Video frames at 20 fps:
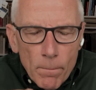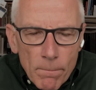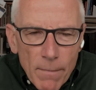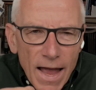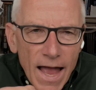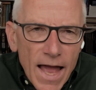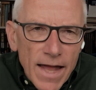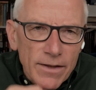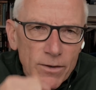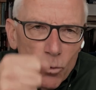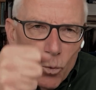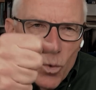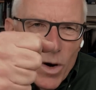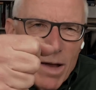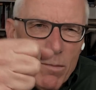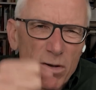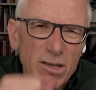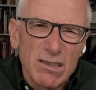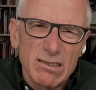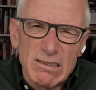
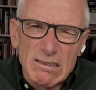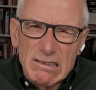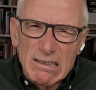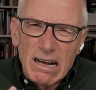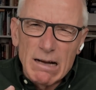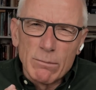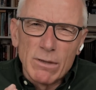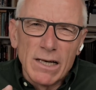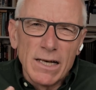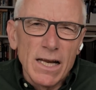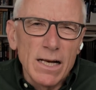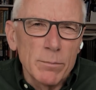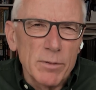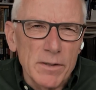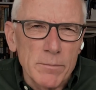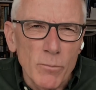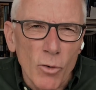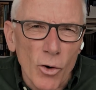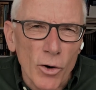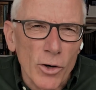Women, I'm a little
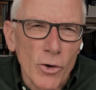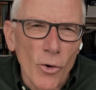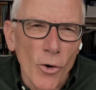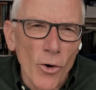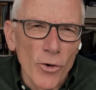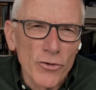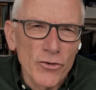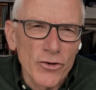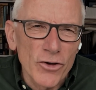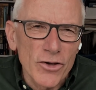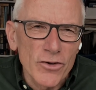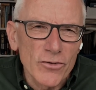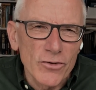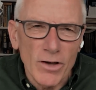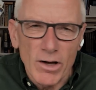bit more cautious.